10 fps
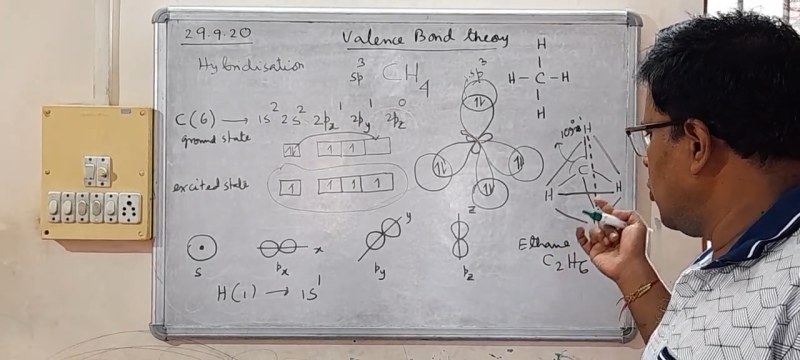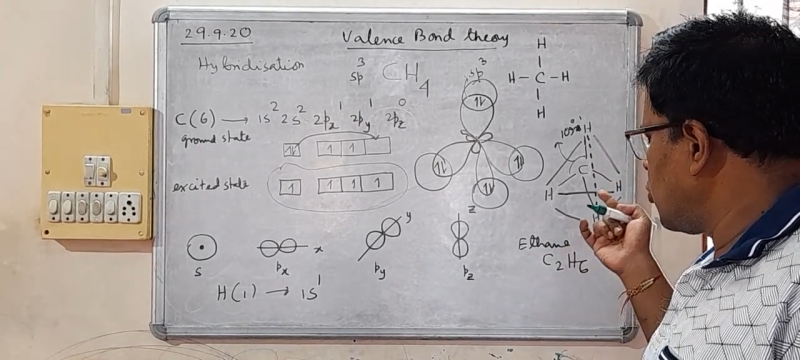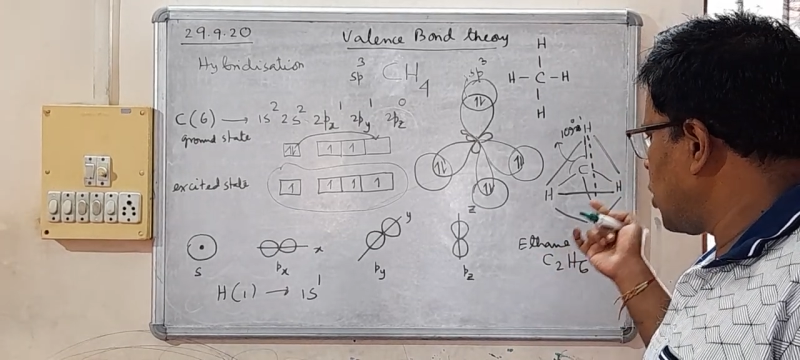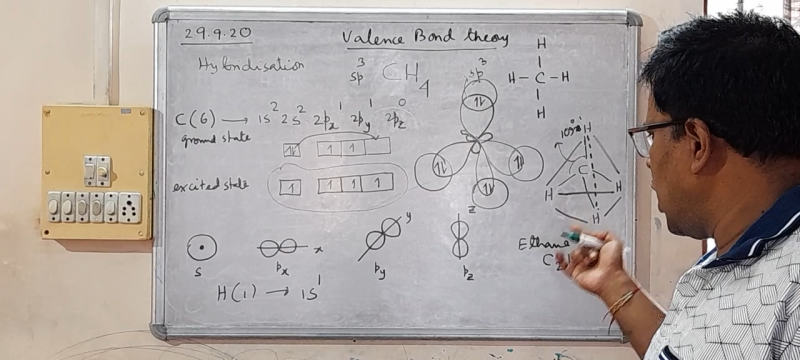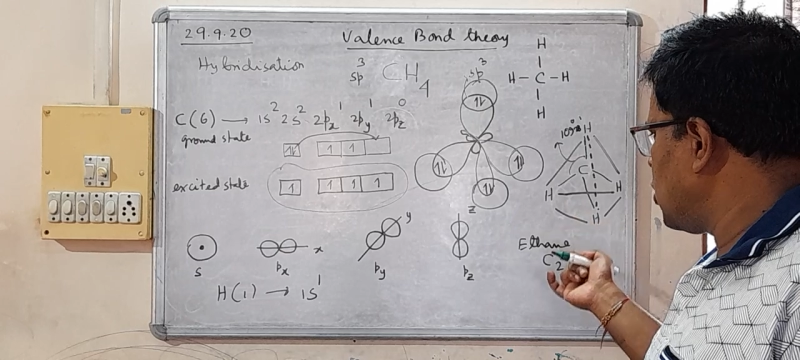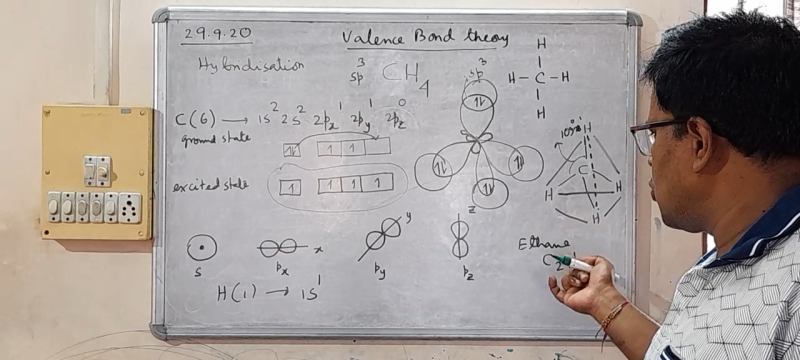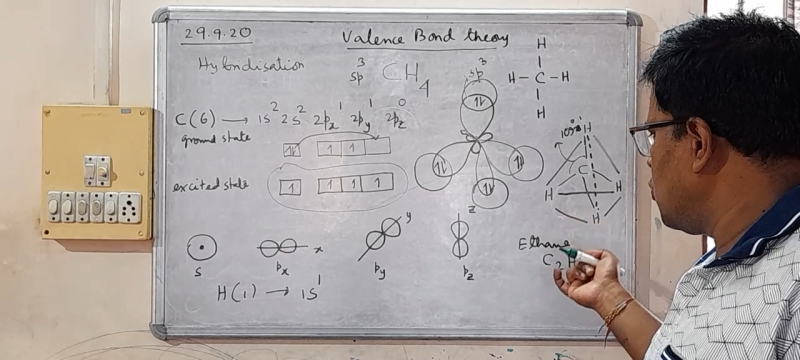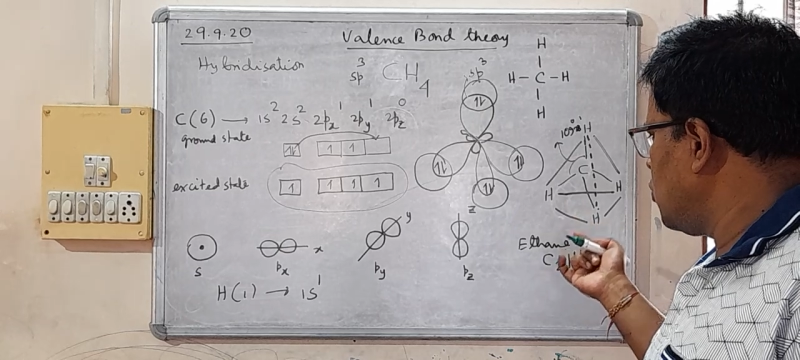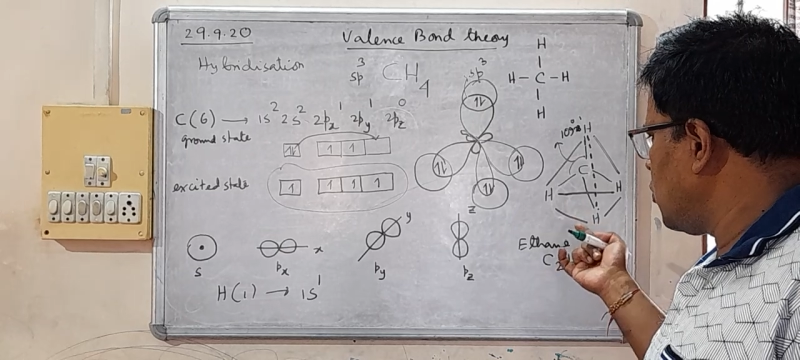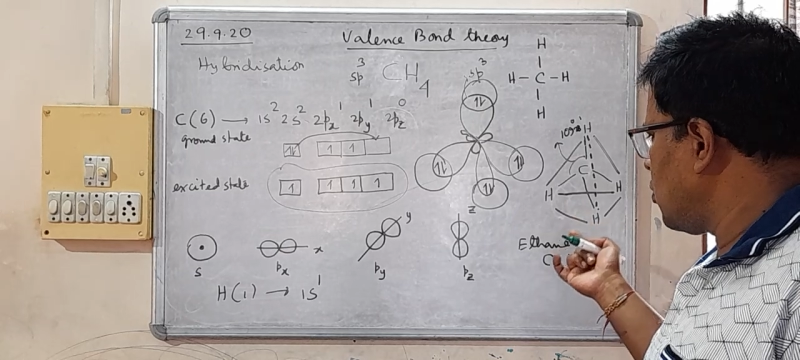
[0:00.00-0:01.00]
You try
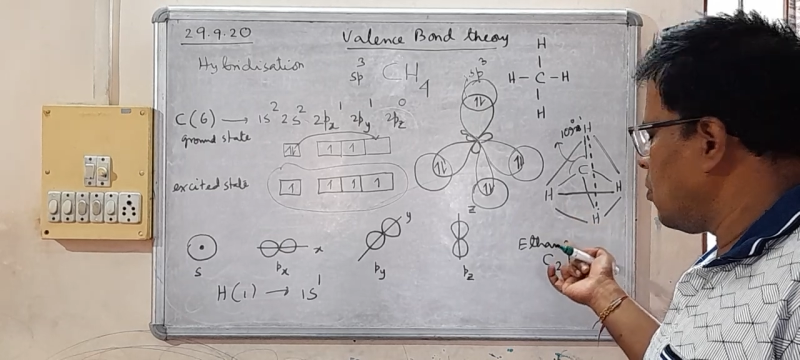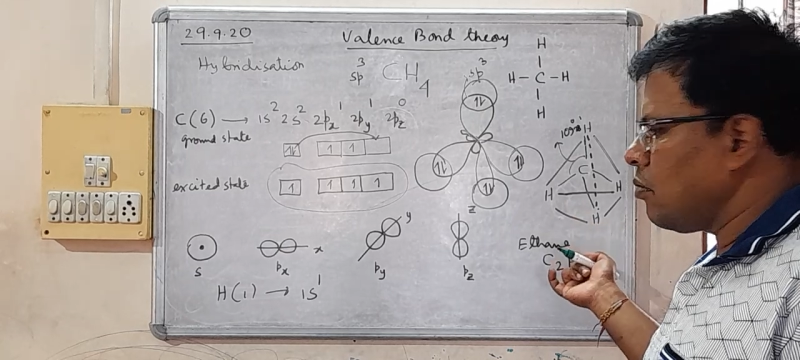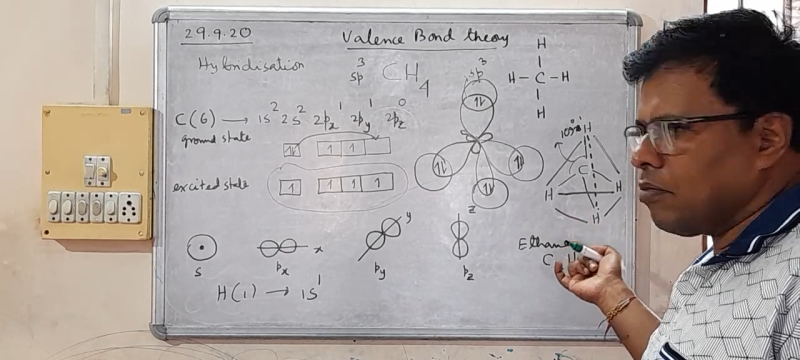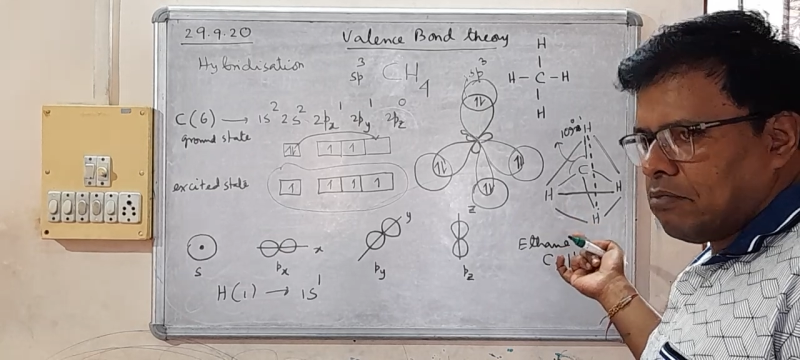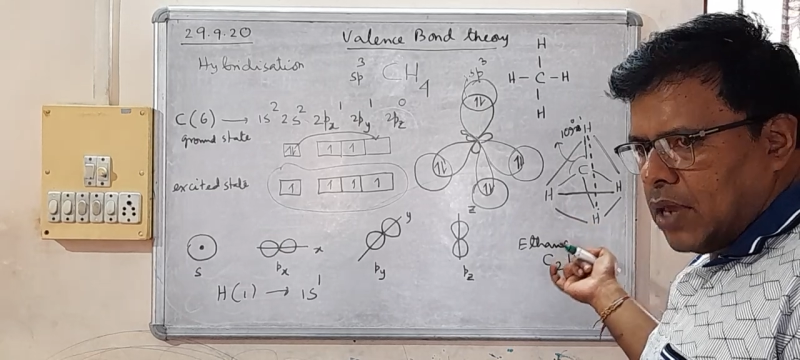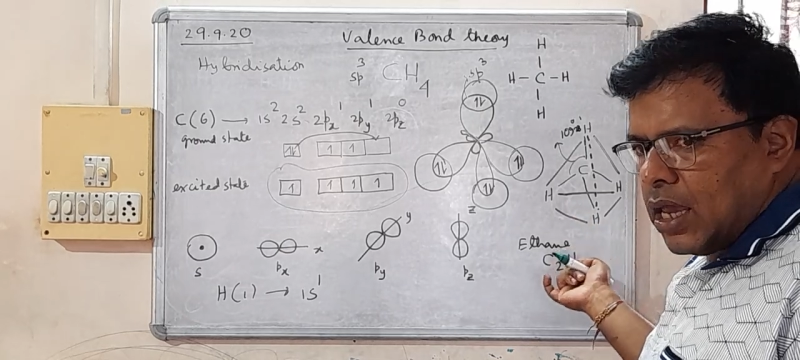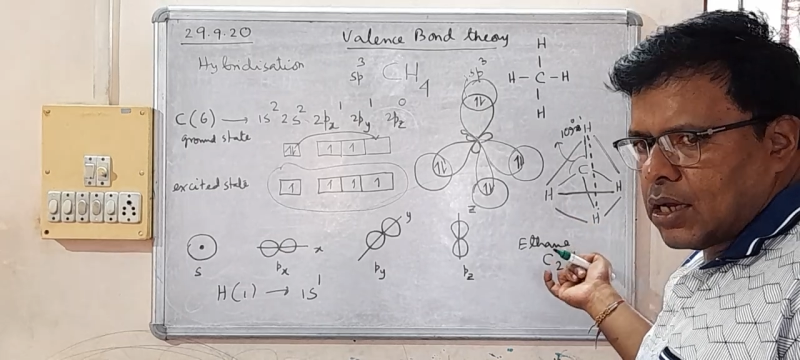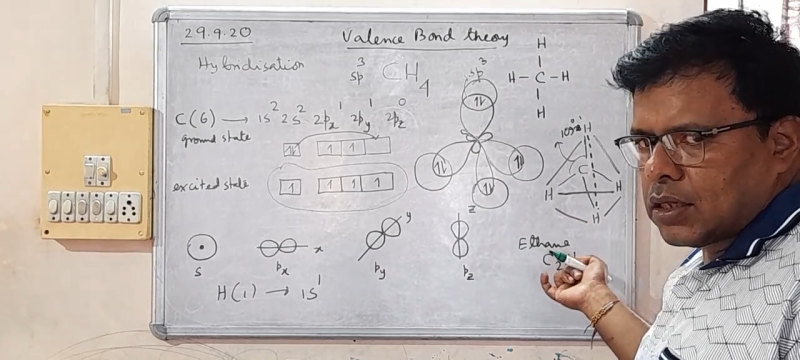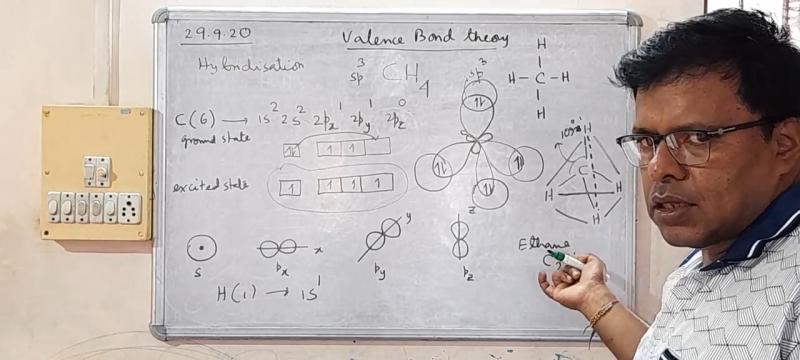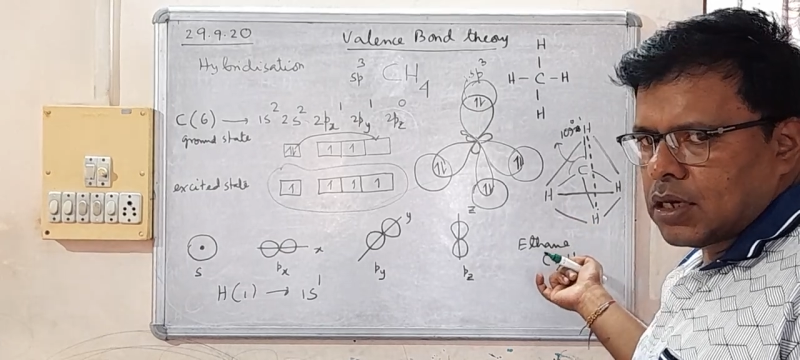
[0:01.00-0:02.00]
to make
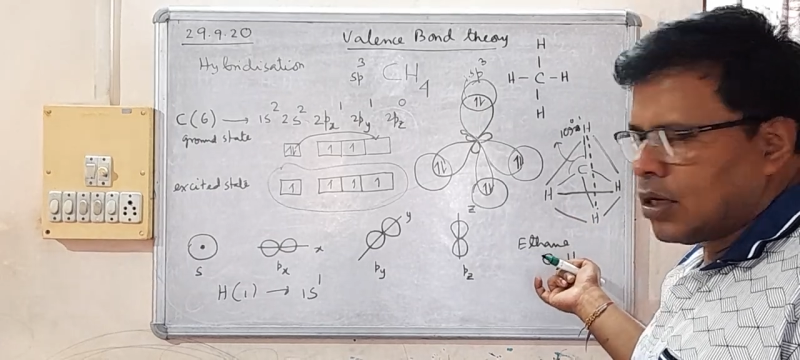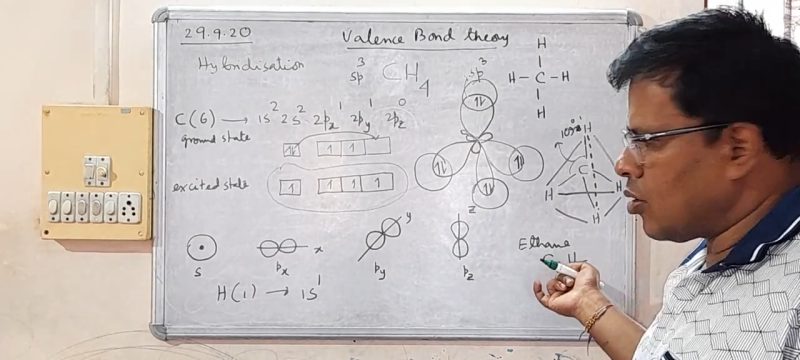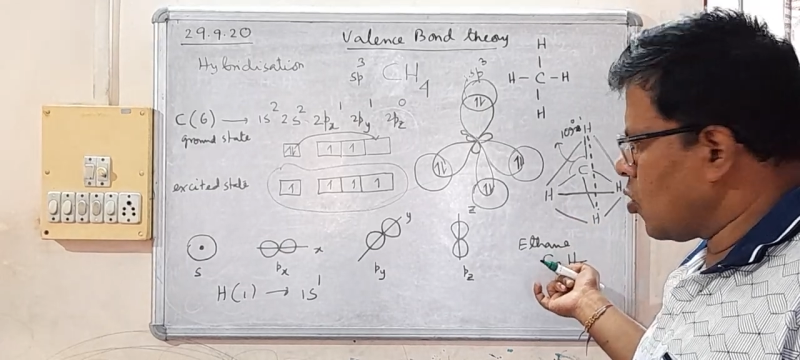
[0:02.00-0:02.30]
the